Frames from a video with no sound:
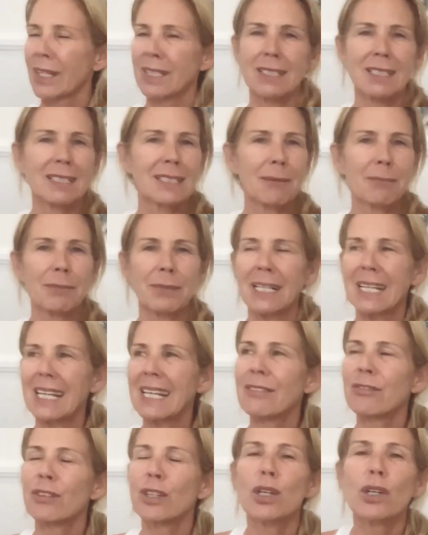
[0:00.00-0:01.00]
to something
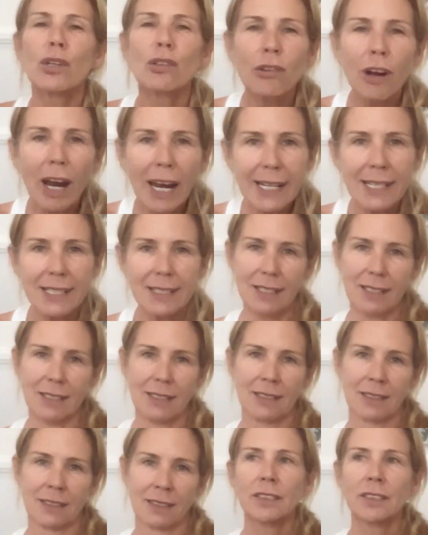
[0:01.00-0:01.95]
even greater.